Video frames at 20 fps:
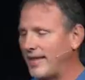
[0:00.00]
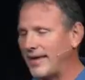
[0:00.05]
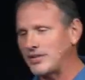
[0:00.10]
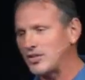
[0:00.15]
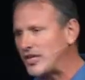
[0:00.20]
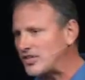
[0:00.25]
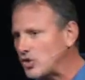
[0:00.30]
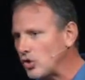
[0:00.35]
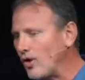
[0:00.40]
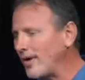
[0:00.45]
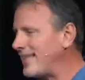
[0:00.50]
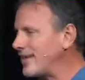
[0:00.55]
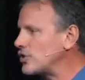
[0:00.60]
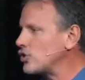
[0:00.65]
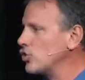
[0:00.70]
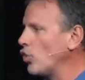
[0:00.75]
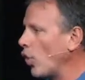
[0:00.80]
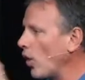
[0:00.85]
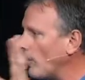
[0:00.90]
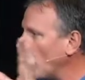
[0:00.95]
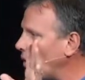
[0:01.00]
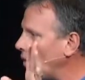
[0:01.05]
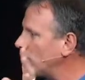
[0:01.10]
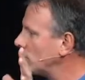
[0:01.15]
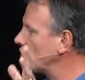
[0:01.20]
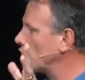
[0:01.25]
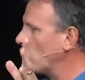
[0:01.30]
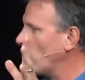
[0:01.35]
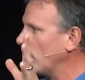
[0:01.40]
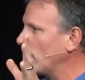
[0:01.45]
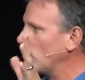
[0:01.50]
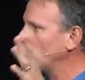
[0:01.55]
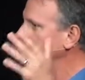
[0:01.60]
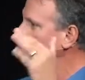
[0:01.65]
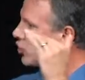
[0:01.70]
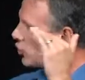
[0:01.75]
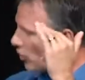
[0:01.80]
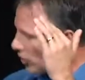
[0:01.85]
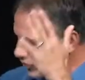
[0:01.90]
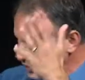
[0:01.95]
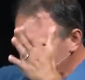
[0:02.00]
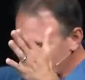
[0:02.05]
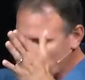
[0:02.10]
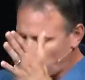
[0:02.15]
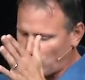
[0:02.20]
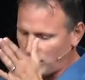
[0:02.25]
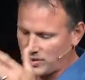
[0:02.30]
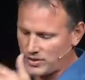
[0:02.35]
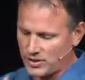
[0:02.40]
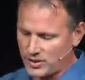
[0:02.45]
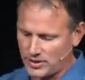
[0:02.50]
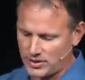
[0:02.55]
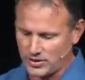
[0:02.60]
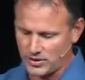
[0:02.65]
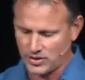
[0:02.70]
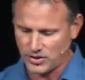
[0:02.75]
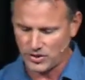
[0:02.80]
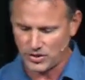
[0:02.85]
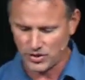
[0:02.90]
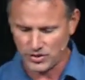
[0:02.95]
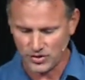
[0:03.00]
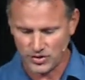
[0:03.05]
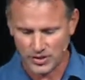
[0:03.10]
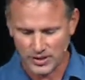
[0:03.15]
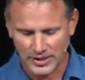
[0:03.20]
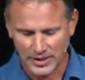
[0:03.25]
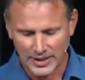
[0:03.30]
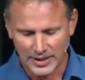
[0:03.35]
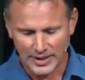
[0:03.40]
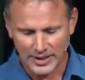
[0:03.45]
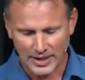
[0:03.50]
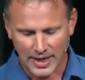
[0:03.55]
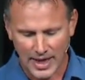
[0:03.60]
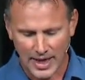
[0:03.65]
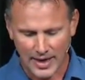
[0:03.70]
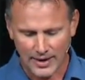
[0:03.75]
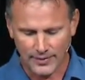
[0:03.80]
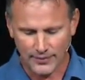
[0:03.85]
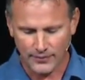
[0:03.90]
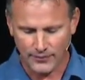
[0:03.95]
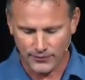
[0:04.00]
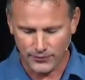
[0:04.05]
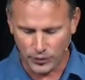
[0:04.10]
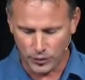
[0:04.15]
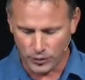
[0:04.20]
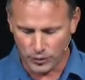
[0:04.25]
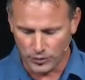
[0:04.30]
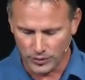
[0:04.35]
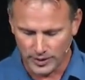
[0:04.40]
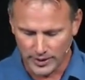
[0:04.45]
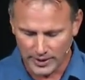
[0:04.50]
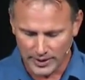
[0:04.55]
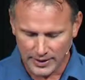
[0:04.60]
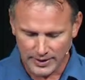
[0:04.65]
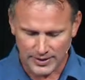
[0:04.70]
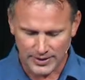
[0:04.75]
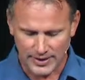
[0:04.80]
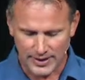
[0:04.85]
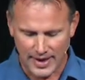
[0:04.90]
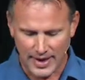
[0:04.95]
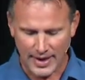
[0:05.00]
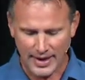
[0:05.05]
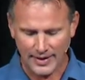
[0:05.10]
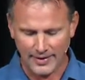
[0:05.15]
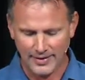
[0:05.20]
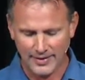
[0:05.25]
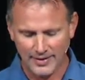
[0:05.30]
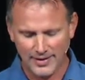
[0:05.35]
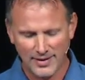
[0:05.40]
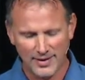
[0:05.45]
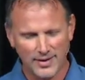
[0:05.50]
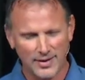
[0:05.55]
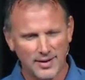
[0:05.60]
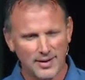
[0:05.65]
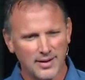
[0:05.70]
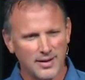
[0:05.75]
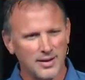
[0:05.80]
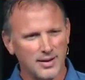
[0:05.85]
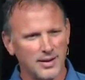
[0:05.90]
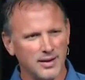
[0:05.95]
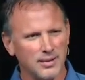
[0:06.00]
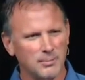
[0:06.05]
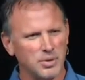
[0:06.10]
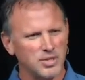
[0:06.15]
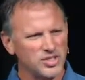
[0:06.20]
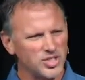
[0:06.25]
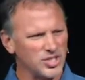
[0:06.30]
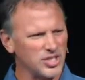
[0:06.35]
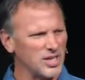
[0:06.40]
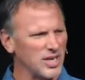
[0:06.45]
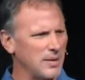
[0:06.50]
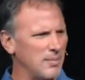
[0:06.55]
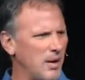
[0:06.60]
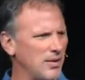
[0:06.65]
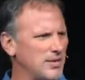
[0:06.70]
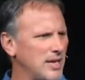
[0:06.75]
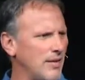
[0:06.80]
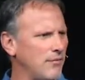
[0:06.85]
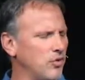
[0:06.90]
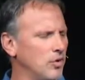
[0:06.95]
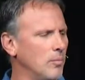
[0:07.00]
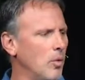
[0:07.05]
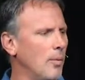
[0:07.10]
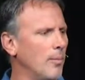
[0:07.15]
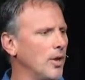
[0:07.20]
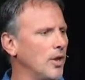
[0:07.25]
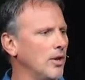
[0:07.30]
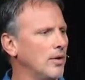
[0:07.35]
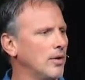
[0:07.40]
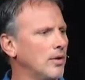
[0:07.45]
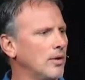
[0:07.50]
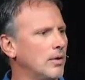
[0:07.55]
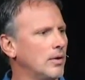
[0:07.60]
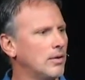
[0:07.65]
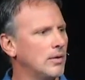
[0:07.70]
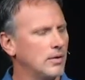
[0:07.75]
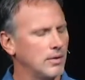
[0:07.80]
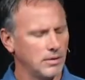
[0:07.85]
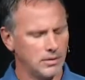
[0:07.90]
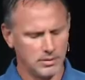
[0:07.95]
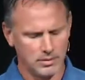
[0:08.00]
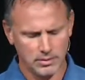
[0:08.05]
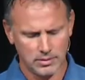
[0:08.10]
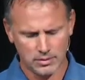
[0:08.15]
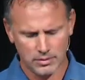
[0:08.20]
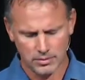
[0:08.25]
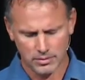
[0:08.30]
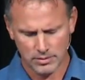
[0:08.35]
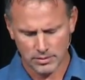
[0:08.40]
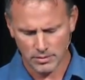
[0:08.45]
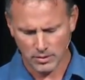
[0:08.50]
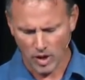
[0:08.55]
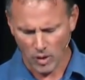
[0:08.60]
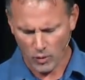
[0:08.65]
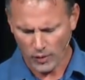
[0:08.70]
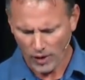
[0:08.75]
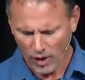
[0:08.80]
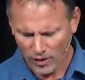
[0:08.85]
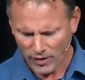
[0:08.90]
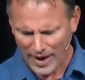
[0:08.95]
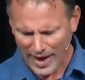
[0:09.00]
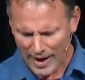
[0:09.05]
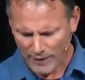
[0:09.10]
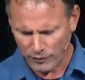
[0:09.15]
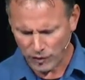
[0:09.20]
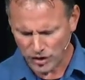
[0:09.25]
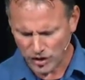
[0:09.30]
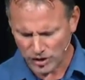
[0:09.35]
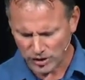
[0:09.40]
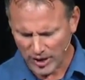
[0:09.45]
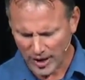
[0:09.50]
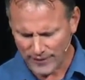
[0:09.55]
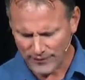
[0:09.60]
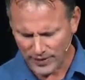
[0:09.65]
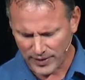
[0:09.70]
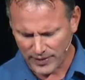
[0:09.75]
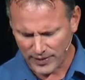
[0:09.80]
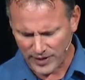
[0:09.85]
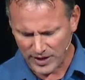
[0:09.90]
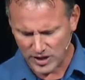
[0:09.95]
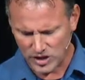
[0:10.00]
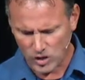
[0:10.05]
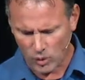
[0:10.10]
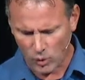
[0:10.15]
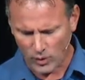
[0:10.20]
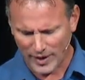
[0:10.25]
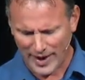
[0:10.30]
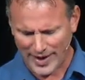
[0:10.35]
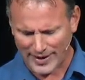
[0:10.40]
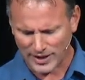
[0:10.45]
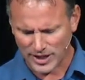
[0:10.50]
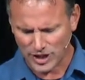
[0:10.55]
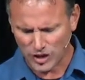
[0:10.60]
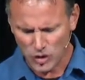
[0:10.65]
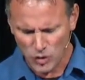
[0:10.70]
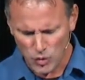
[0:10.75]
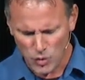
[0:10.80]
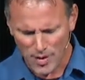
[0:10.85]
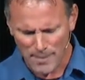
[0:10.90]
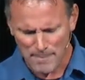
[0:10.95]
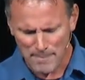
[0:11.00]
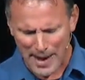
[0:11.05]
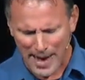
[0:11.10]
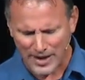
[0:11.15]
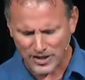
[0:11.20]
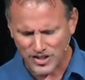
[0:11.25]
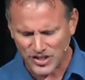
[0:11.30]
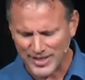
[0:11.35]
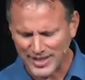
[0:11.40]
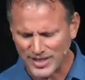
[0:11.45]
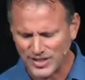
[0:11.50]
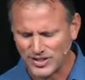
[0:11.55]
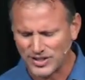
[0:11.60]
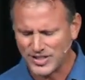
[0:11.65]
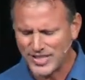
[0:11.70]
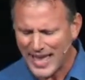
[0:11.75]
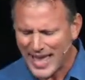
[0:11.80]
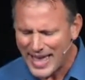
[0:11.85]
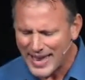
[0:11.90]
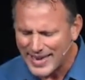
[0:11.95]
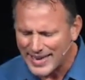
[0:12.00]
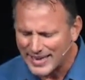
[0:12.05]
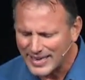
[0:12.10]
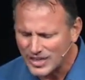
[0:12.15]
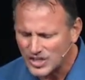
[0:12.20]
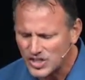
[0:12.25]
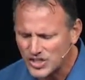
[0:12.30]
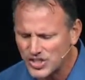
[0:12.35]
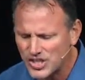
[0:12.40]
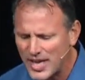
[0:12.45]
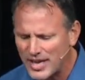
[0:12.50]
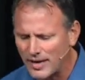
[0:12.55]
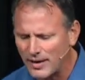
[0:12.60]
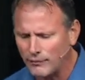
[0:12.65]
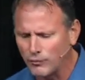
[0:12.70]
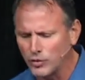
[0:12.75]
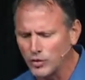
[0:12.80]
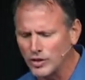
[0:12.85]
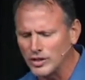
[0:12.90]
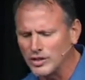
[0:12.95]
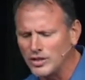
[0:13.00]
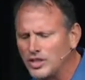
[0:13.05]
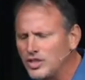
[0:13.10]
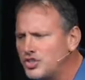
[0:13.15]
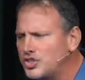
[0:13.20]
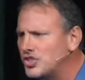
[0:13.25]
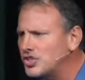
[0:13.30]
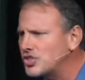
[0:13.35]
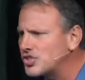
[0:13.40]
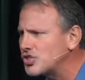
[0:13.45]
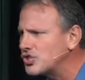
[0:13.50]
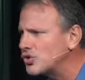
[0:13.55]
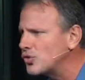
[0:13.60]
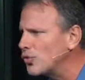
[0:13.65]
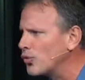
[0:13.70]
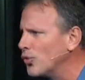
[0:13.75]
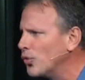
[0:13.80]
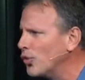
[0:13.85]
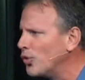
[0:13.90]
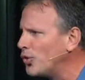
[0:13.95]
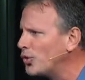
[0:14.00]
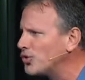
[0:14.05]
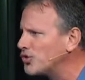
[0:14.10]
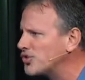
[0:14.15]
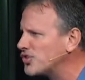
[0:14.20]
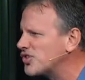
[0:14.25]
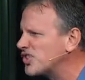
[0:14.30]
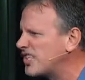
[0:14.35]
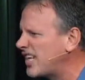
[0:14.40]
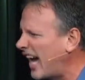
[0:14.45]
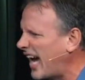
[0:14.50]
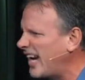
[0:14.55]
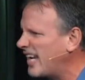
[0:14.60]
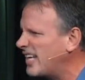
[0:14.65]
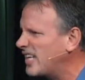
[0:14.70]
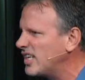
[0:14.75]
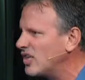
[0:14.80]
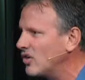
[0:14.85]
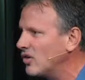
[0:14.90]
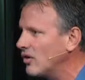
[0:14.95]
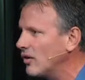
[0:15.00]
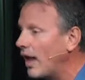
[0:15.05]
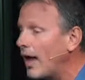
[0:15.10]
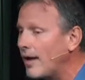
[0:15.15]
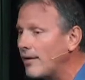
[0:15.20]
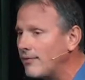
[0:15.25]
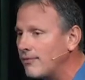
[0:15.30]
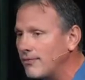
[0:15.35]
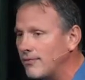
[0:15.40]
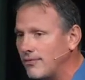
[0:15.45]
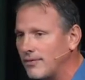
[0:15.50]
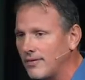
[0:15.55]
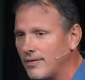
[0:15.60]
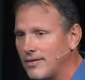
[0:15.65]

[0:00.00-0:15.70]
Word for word: that, that's all right, that's normal, it's normal. 226 decisions on food today. But just think about that for a moment. With our average life and the things going on, can you imagine a dead set of religious rules guiding your life?